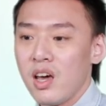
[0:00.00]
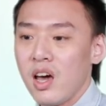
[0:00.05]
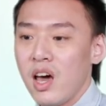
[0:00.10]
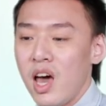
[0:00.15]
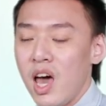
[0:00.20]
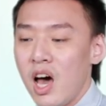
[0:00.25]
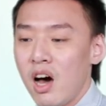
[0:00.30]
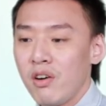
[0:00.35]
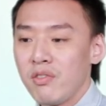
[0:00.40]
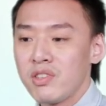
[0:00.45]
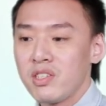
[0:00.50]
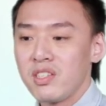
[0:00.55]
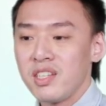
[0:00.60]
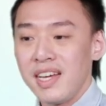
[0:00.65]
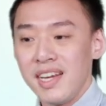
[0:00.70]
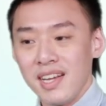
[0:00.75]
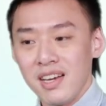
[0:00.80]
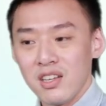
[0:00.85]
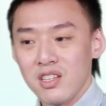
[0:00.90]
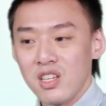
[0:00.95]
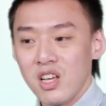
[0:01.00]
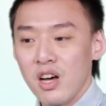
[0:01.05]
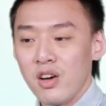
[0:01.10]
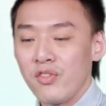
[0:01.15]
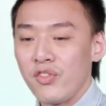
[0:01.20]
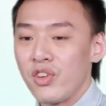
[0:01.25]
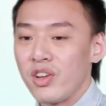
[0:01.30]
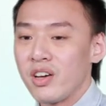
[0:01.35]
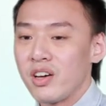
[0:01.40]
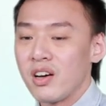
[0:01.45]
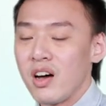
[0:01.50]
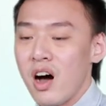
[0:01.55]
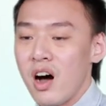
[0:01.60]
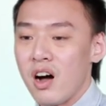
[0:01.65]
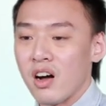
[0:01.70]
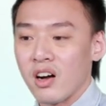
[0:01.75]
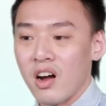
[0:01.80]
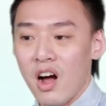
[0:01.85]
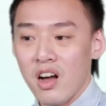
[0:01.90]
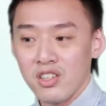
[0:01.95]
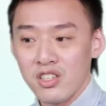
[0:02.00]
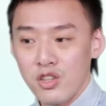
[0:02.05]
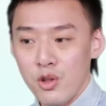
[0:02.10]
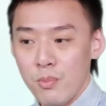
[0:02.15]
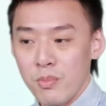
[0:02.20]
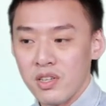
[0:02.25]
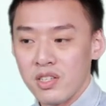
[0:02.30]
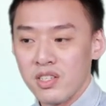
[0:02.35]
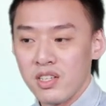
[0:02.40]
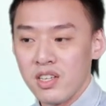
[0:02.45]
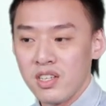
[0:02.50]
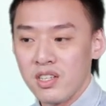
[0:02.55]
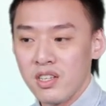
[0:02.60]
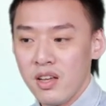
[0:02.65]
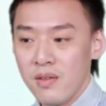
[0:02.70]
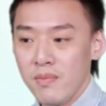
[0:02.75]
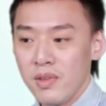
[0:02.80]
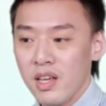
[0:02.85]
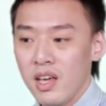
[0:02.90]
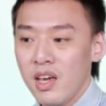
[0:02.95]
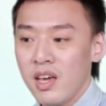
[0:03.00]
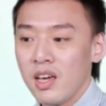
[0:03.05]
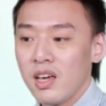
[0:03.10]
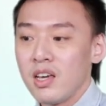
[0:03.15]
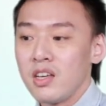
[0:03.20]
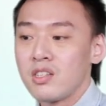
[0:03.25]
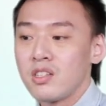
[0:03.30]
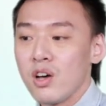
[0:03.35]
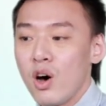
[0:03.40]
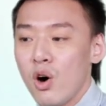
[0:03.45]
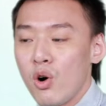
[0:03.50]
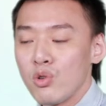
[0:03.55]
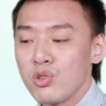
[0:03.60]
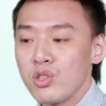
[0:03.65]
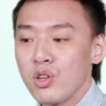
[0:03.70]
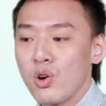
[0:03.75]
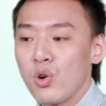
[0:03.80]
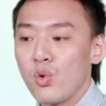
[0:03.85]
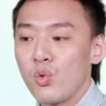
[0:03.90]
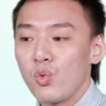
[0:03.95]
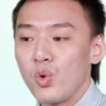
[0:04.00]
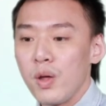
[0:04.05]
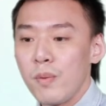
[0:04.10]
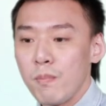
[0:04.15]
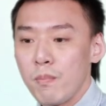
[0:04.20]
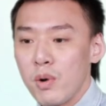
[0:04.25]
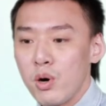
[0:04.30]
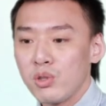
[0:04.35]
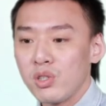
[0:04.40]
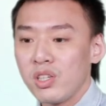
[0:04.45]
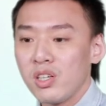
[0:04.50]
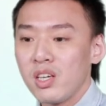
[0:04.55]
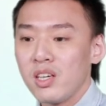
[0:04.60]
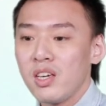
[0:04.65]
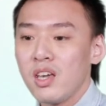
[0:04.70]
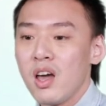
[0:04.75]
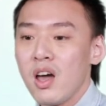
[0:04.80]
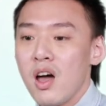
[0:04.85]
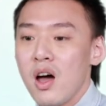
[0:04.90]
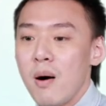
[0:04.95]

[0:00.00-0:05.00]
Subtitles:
health status of the customer system is also remotely